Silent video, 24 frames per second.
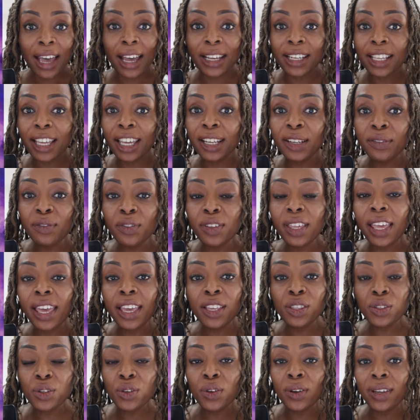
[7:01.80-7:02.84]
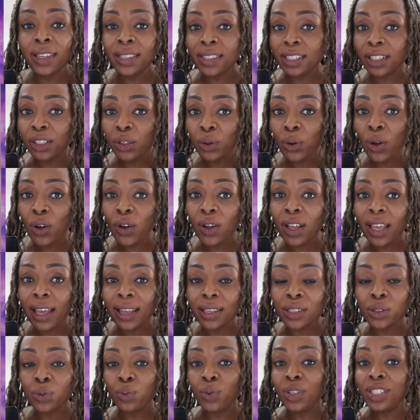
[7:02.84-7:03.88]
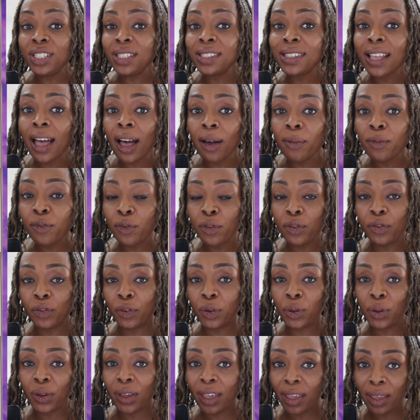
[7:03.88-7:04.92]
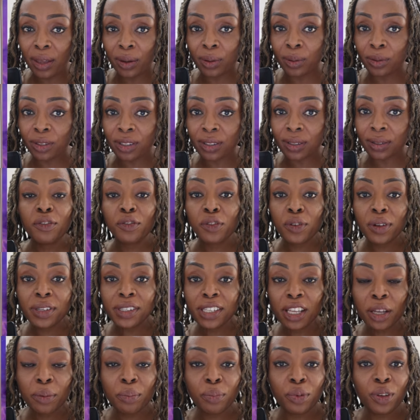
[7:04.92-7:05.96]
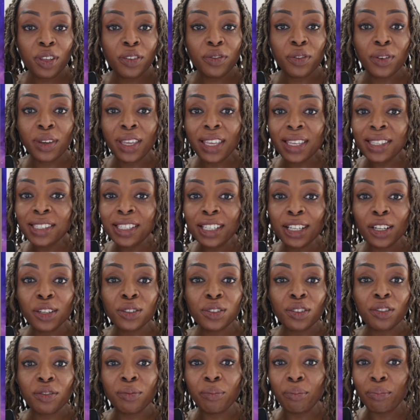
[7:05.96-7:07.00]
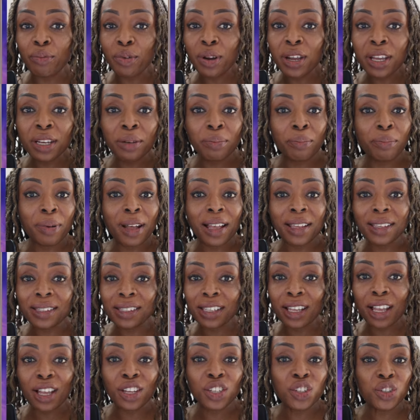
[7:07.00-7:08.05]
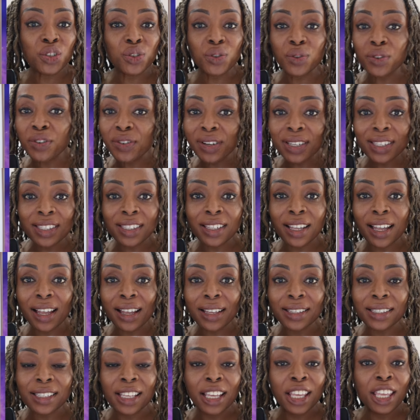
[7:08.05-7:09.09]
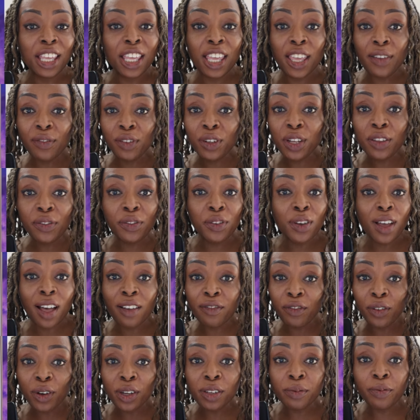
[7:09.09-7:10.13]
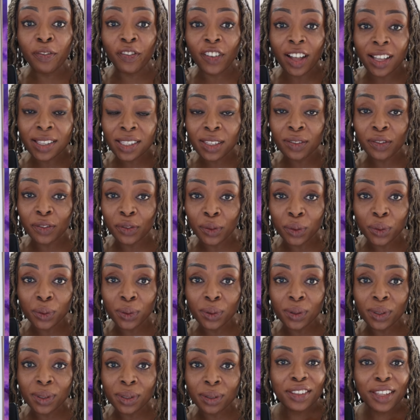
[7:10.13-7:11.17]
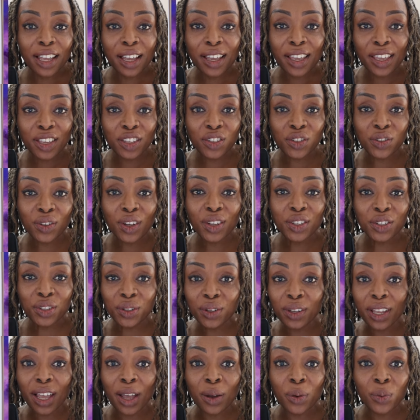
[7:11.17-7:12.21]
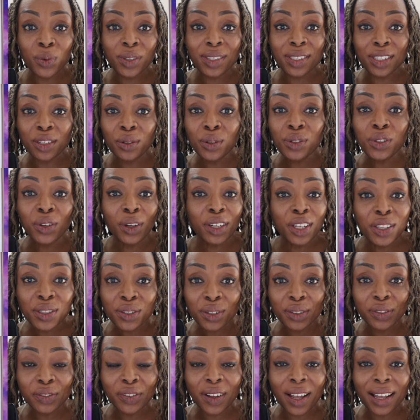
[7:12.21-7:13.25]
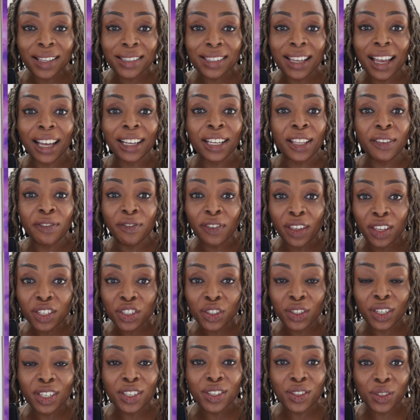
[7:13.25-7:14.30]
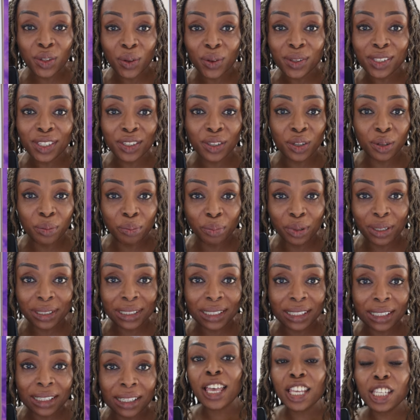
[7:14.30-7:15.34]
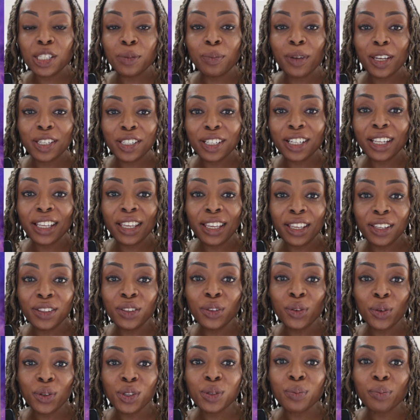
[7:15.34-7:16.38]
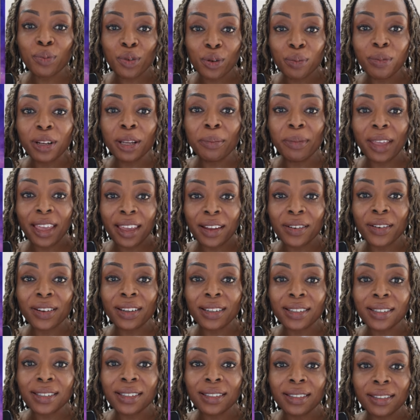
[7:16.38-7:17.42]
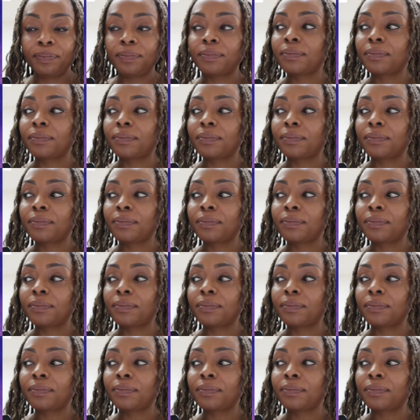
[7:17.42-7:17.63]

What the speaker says: and it can even get into your internal organs, which is harmful for your health. For example, if you're eating a lot of bread, pasta, sugary snacks, even if you avoid fatty foods, that extra sugar will still turn into fat and eventually stores in your body, especially in those problem areas.